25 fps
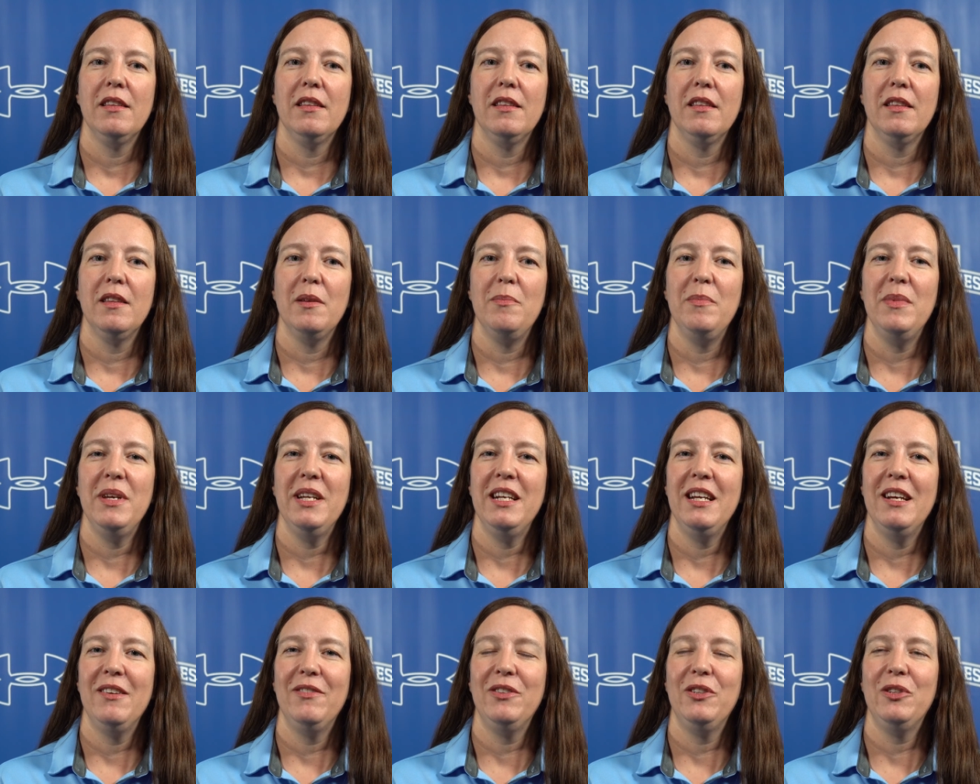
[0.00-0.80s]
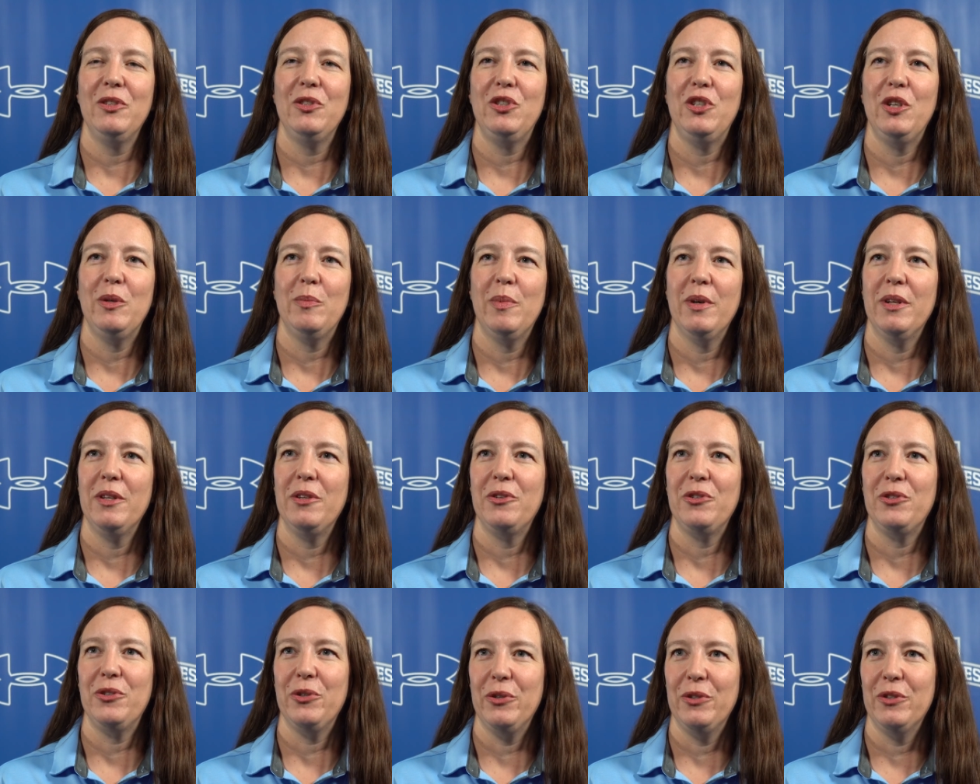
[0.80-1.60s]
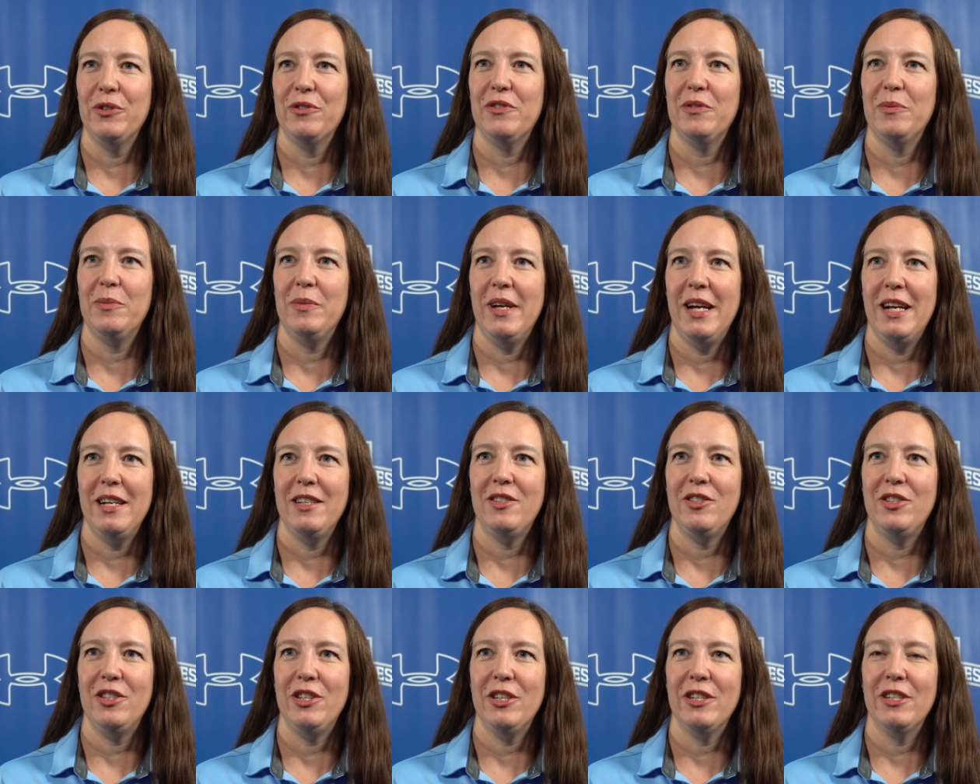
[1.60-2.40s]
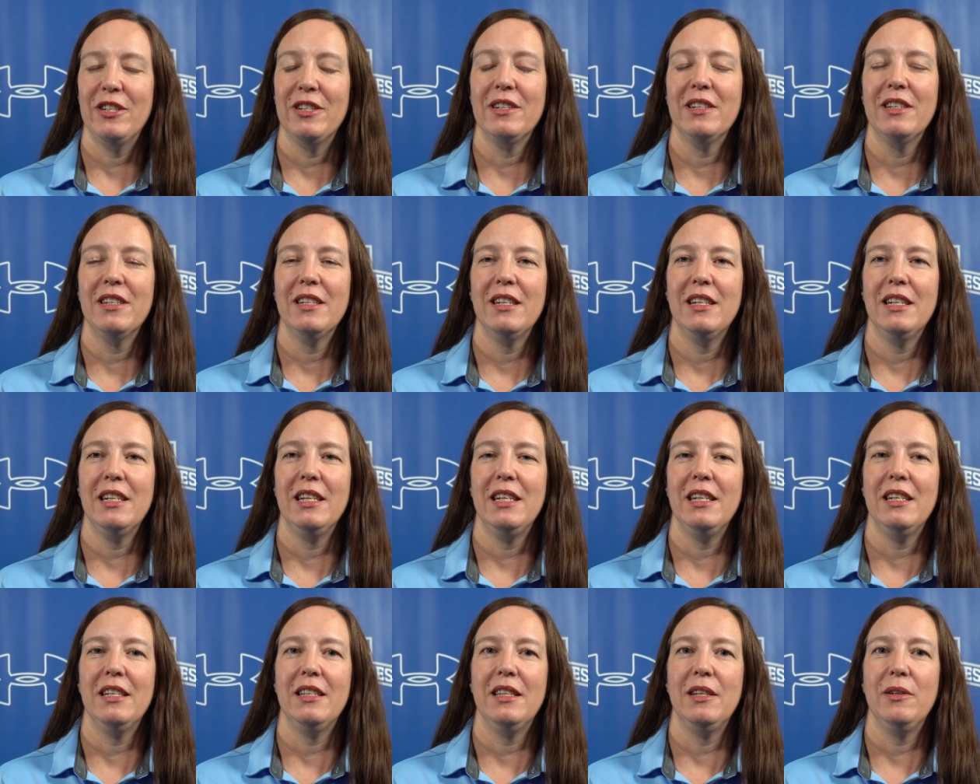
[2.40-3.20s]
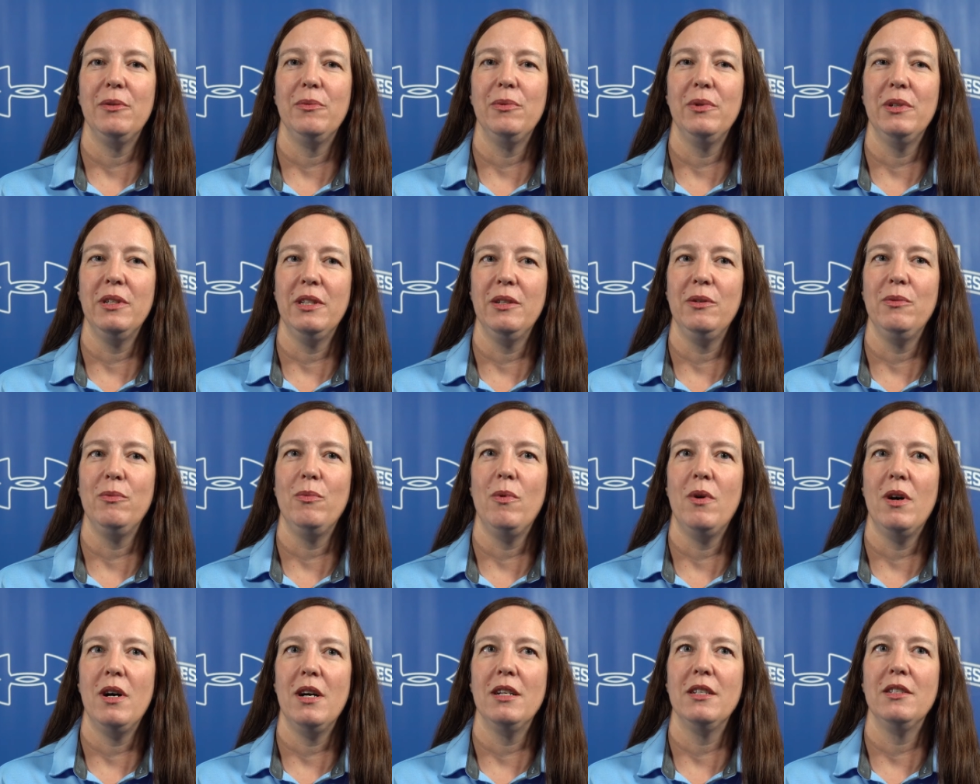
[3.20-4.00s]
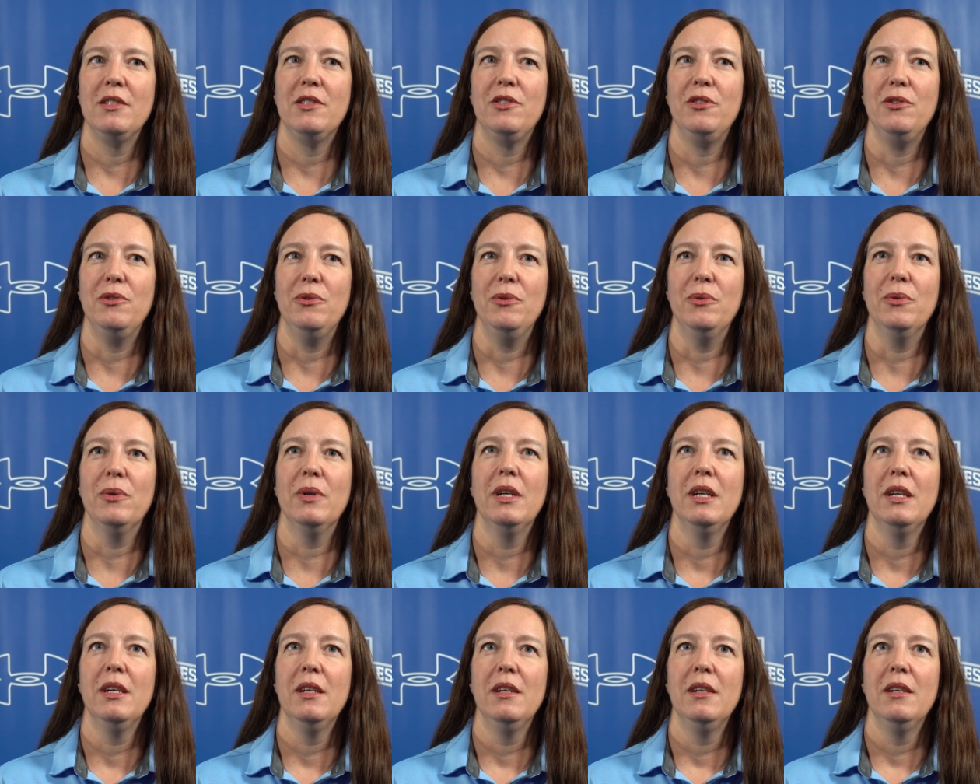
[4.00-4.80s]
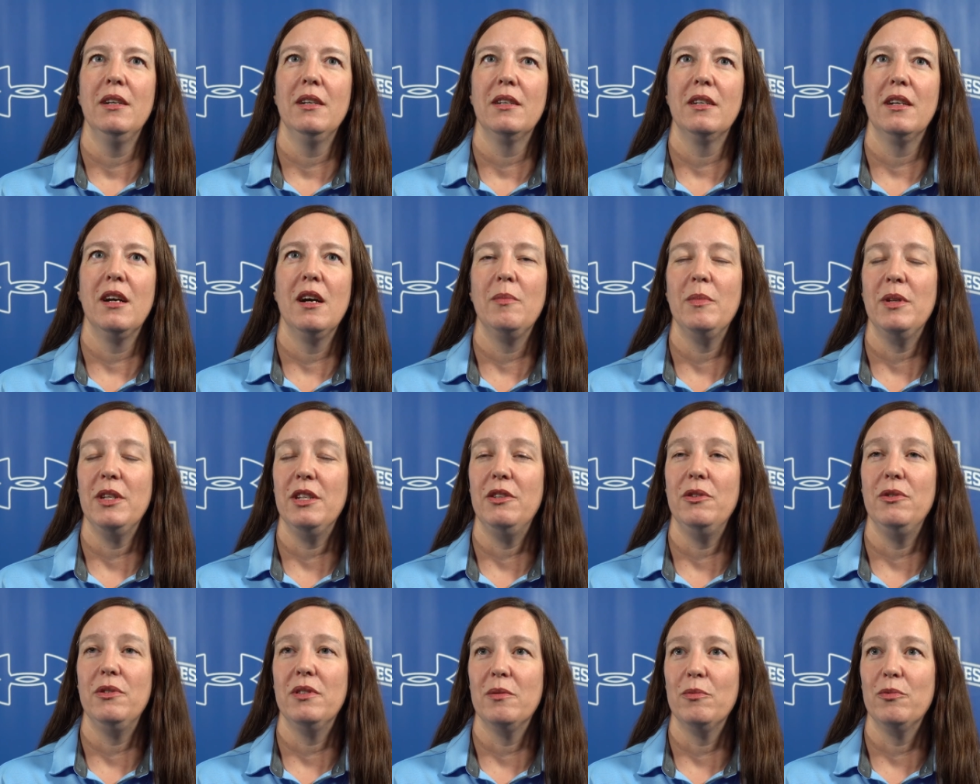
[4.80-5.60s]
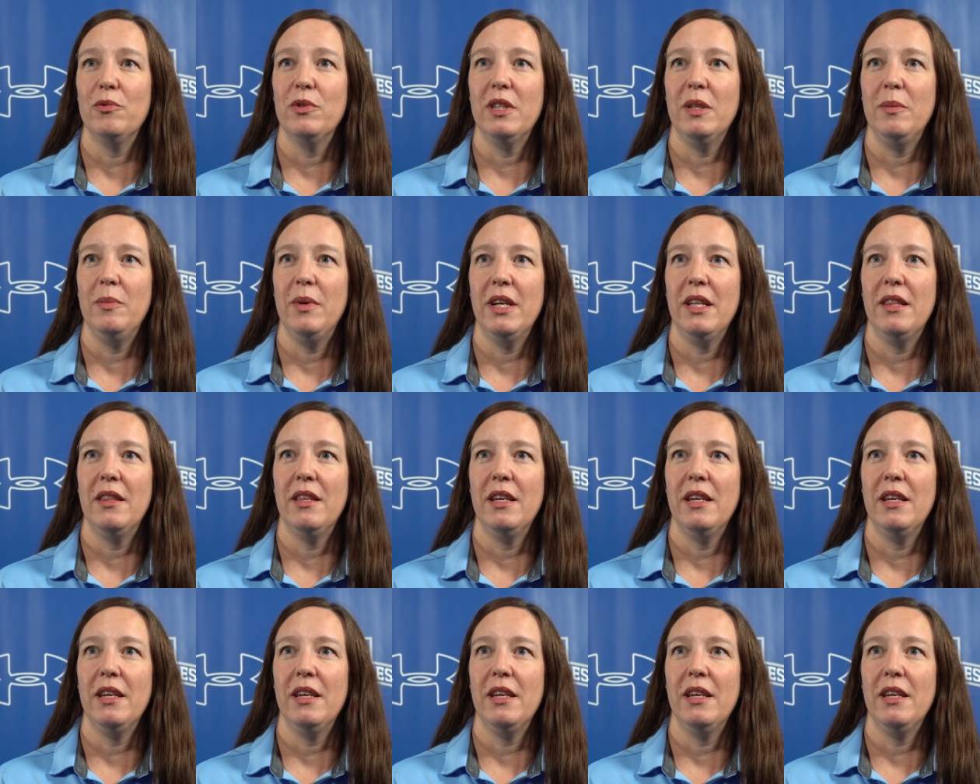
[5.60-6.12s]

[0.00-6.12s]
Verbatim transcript: the men have a little chip on their shoulder from last year and they really want to come and do some really big